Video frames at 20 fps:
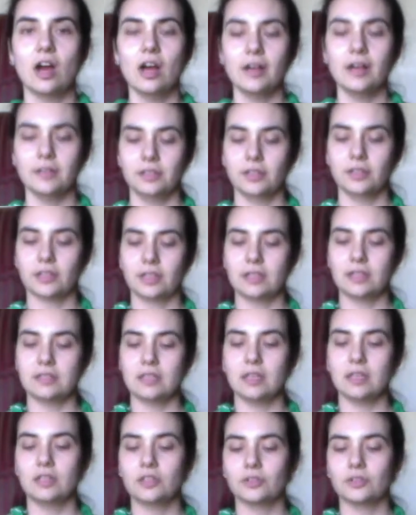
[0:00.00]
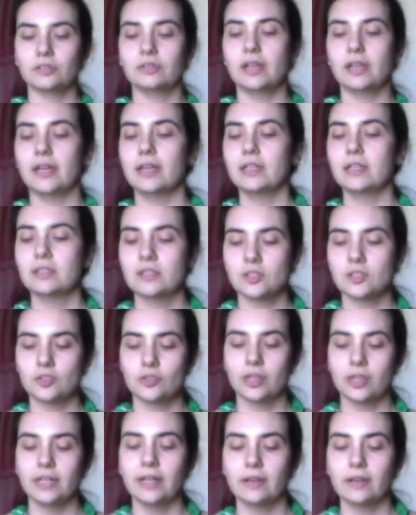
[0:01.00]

You're going to take your legs straight out